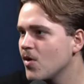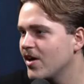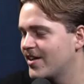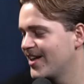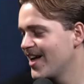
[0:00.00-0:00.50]

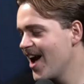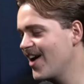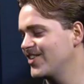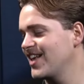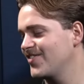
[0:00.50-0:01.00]
What?
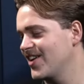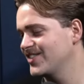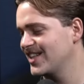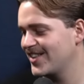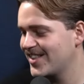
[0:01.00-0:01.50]
I was like, I
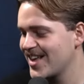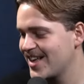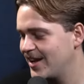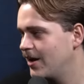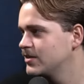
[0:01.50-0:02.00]
was like
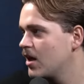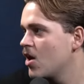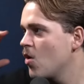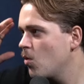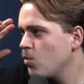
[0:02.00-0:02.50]
thinking, I was like,
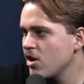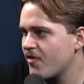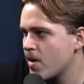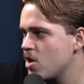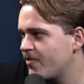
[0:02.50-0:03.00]
what if
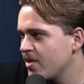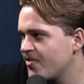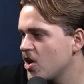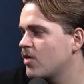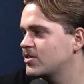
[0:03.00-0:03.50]
I am here from the
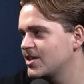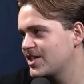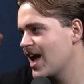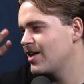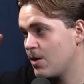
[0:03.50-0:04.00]
future? I was gonna
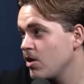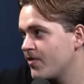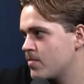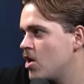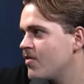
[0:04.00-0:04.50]
shout like, what if
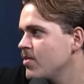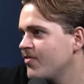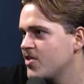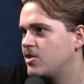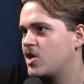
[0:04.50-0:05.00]
I made from
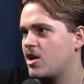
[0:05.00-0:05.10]
the future?